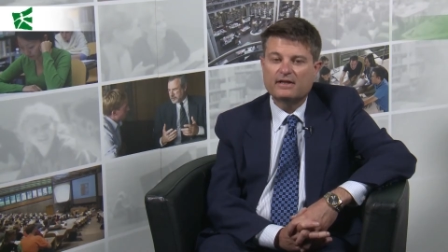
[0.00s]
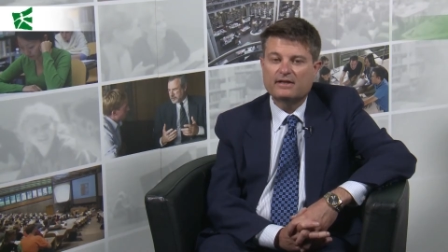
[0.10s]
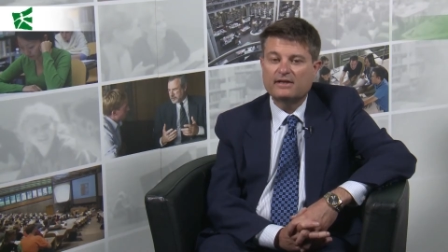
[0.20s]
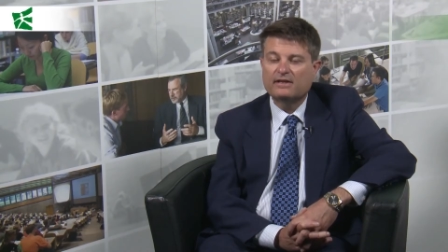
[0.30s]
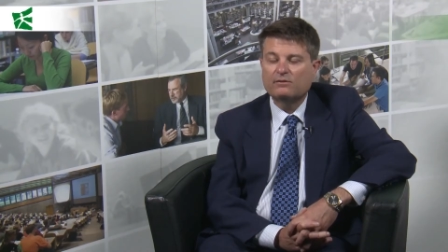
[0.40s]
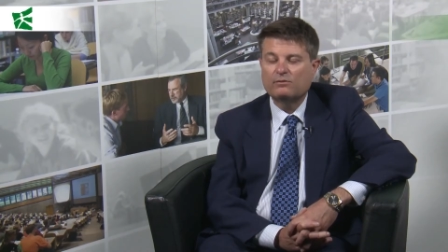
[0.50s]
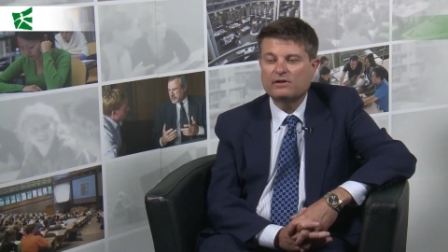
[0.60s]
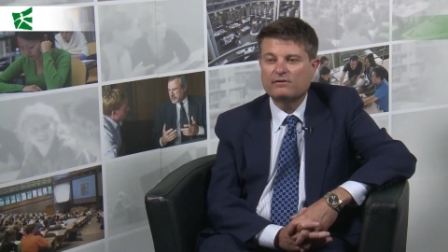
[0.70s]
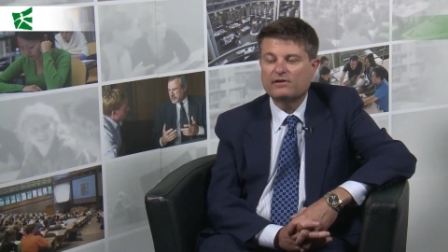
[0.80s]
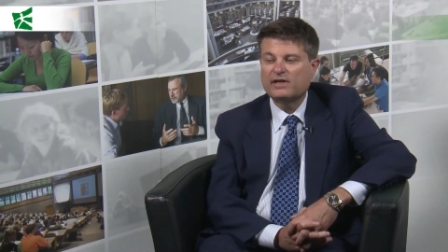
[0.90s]
I think that
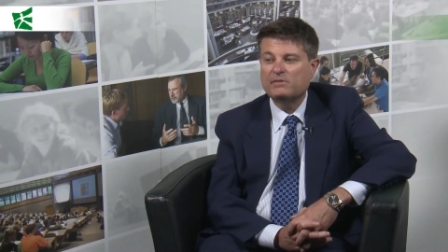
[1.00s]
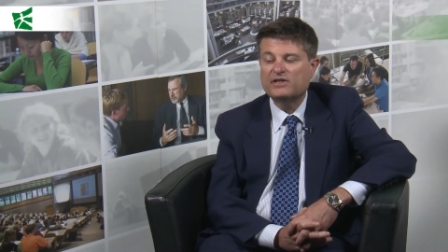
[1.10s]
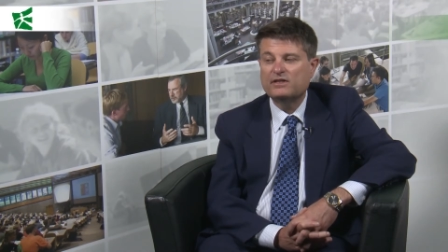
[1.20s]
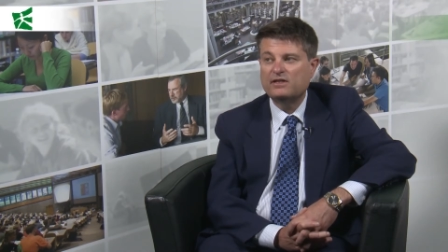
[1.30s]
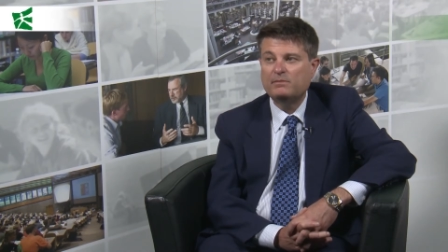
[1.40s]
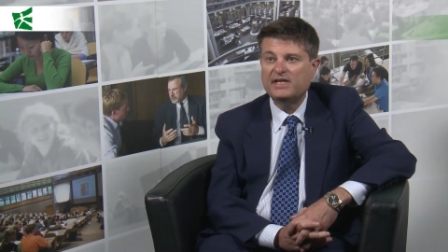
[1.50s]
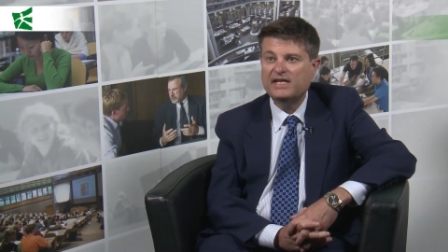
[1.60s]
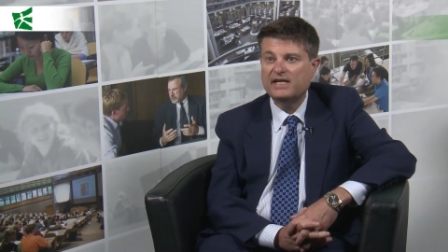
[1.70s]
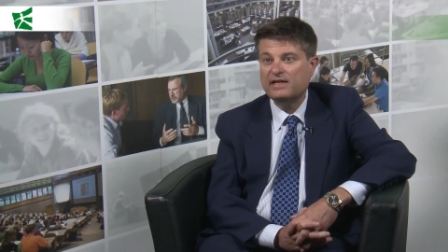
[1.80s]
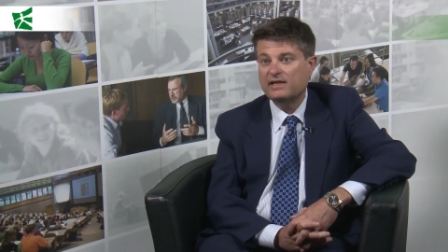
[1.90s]
we're very much at the
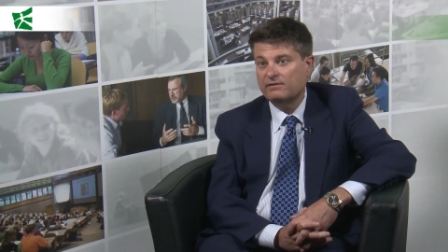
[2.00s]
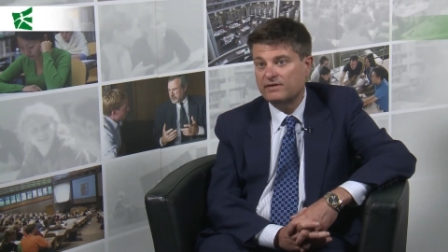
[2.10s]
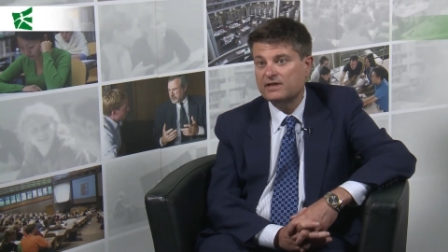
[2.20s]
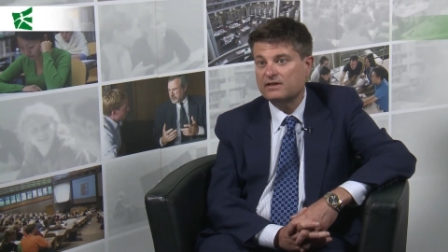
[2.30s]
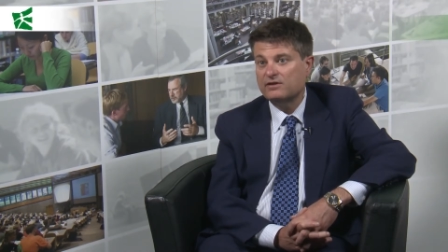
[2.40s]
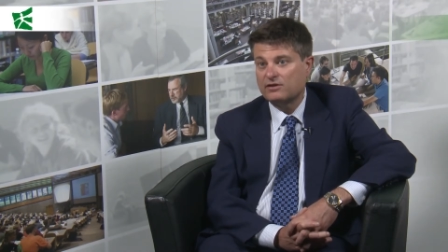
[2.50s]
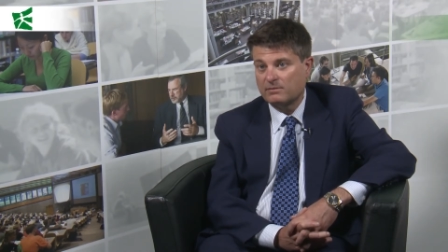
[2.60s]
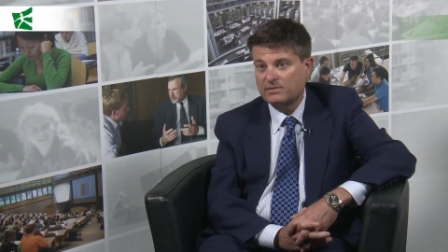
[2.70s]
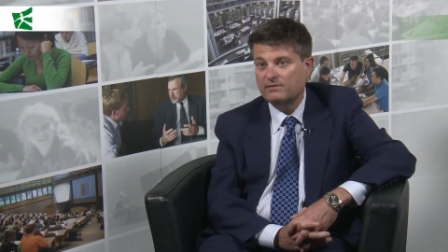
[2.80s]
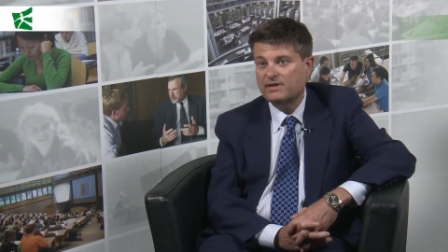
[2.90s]
beginning of this in
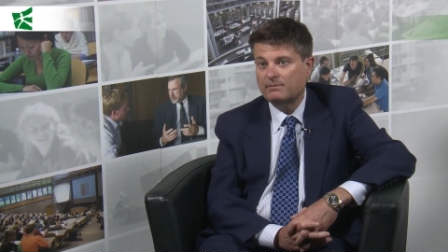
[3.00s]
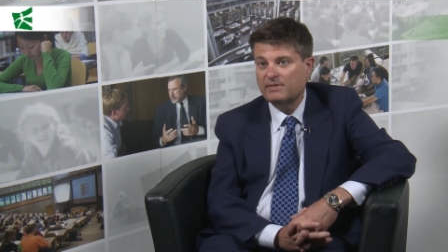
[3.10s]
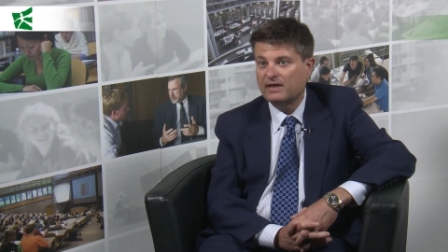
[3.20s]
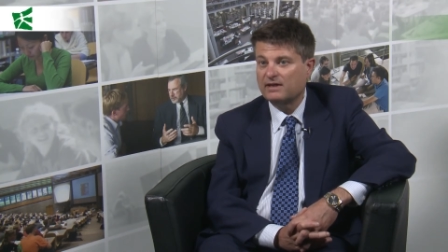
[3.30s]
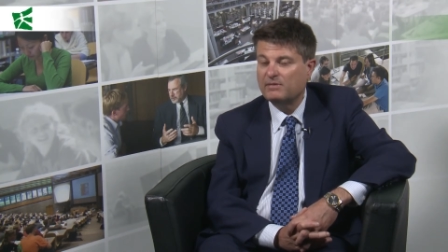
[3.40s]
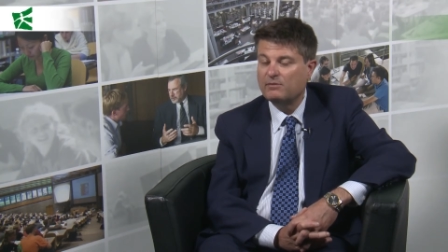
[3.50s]
terms of the impact.